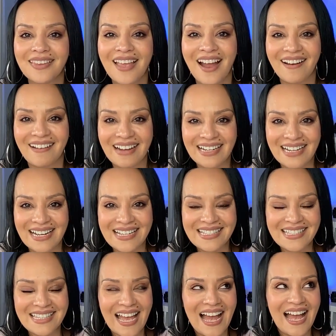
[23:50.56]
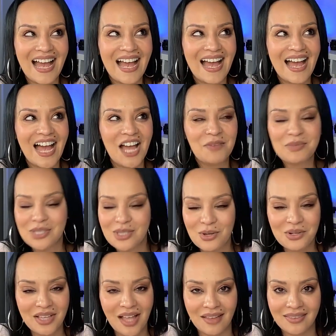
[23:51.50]
All right, guys, I'm
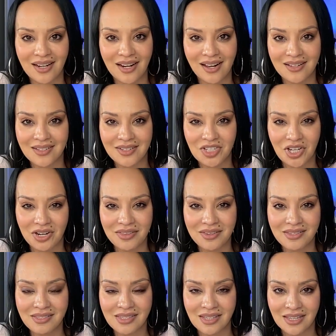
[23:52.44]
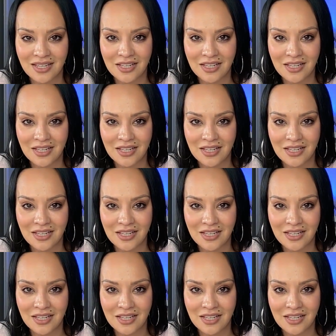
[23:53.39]
so glad that I got to share this